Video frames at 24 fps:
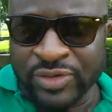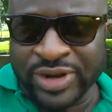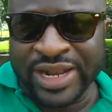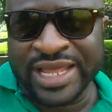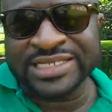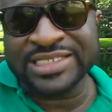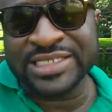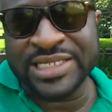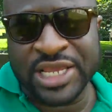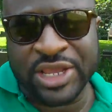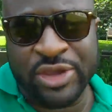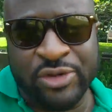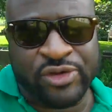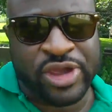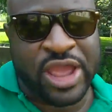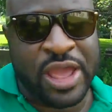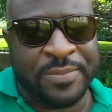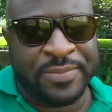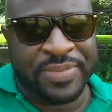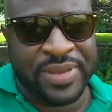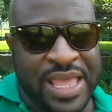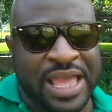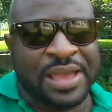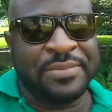When I say
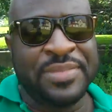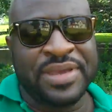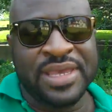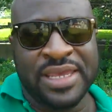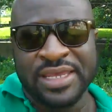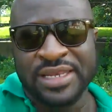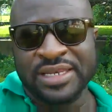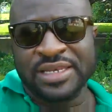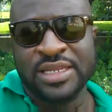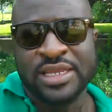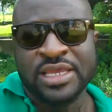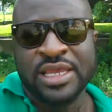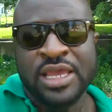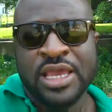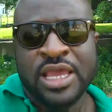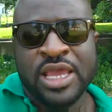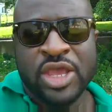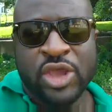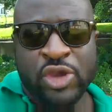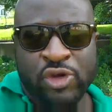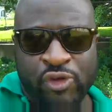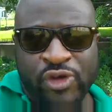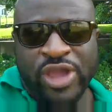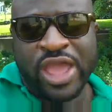crappy, I mean
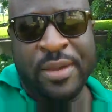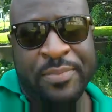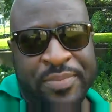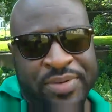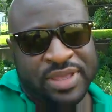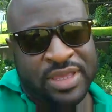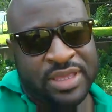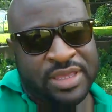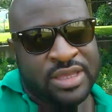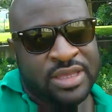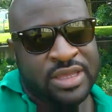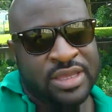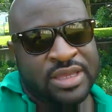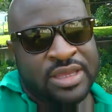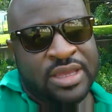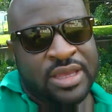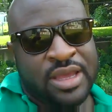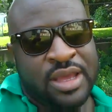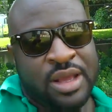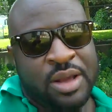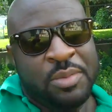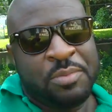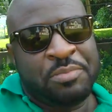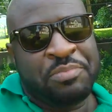crappy.
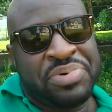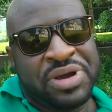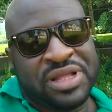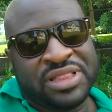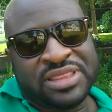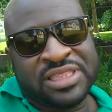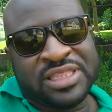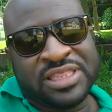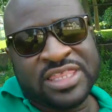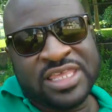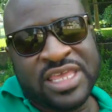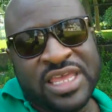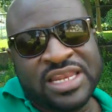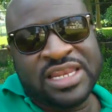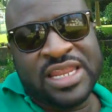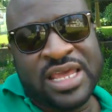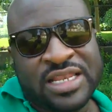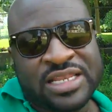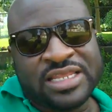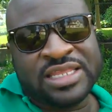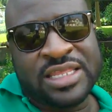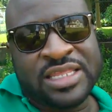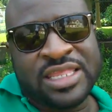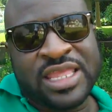But the thing
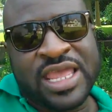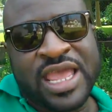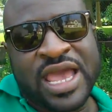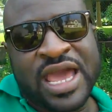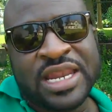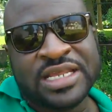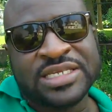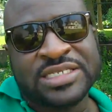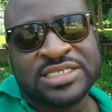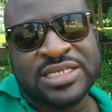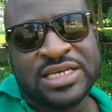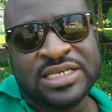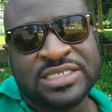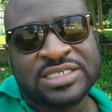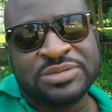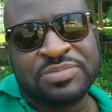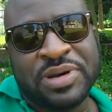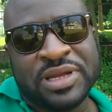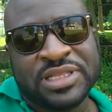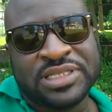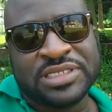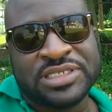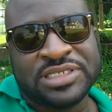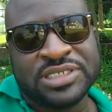that kind of sucks
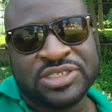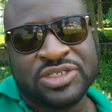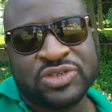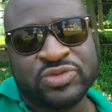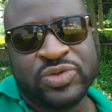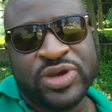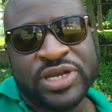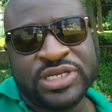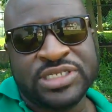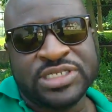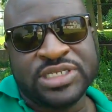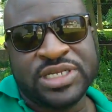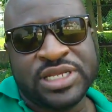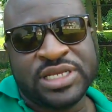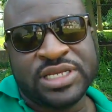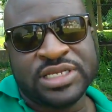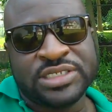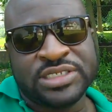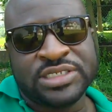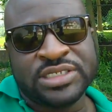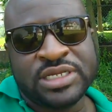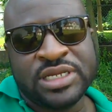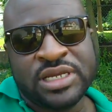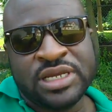about the situation
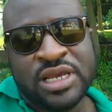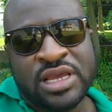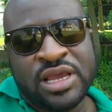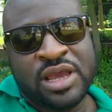is